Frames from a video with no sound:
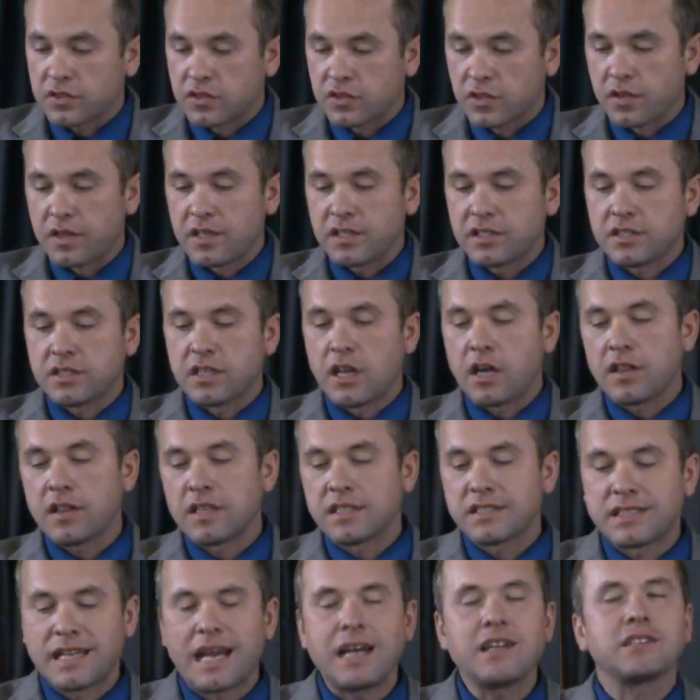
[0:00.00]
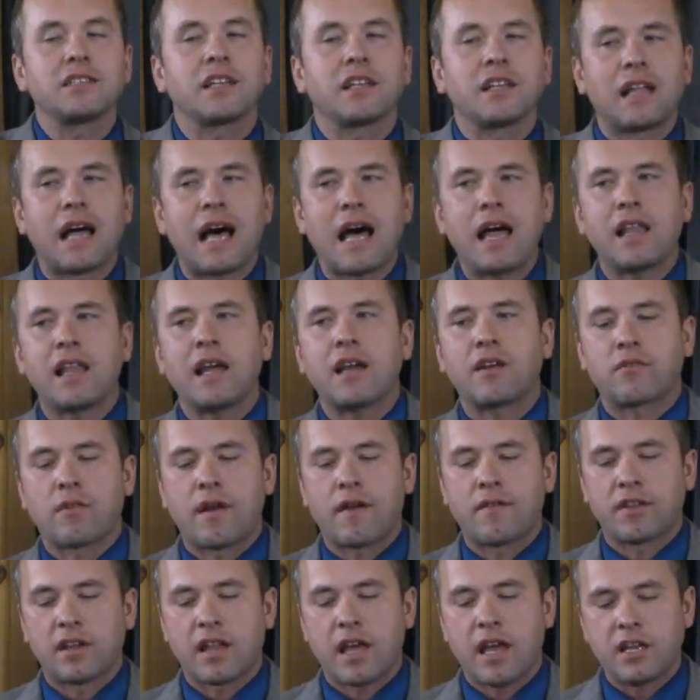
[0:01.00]
So this sounds a lot like
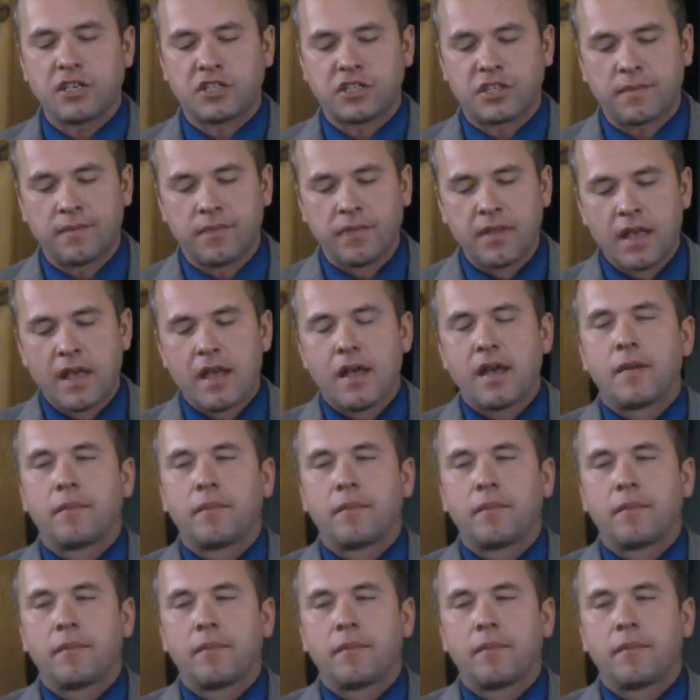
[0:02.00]
Revelation,